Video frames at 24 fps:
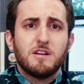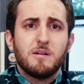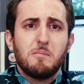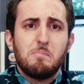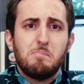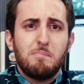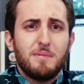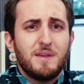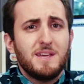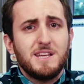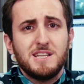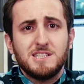a
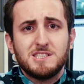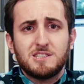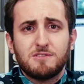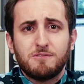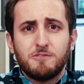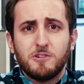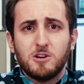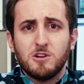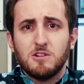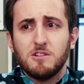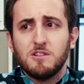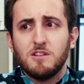
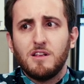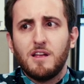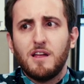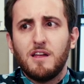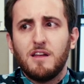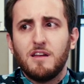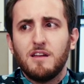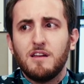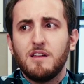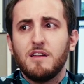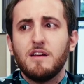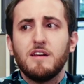peaceful,
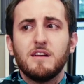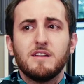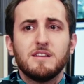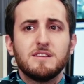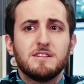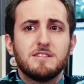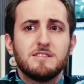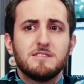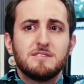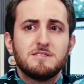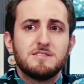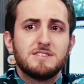
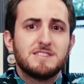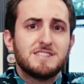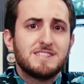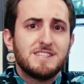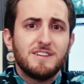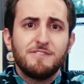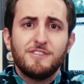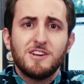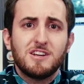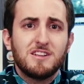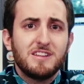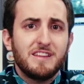
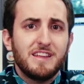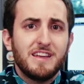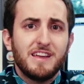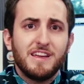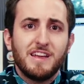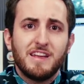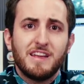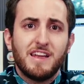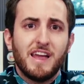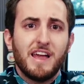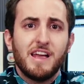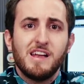civically
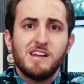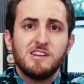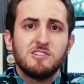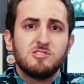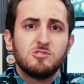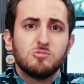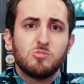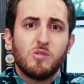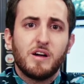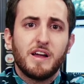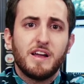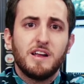
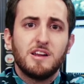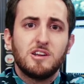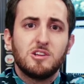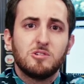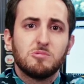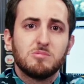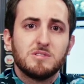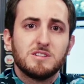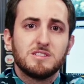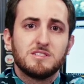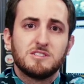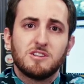engaged way
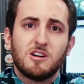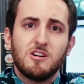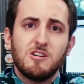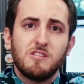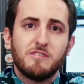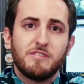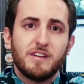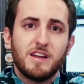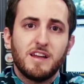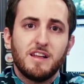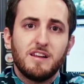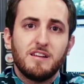to
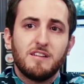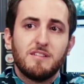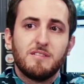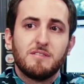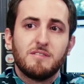resolve it.